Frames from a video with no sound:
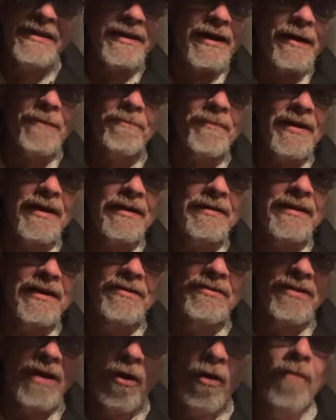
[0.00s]
it up, and
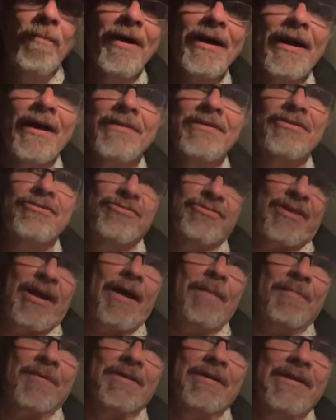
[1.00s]
then, oh my God, they just
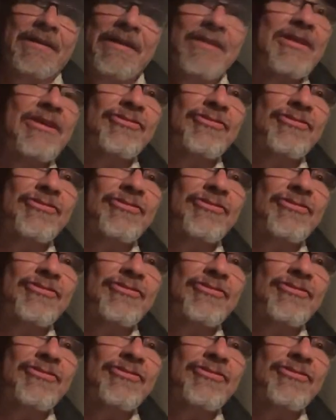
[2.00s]
happened, and then they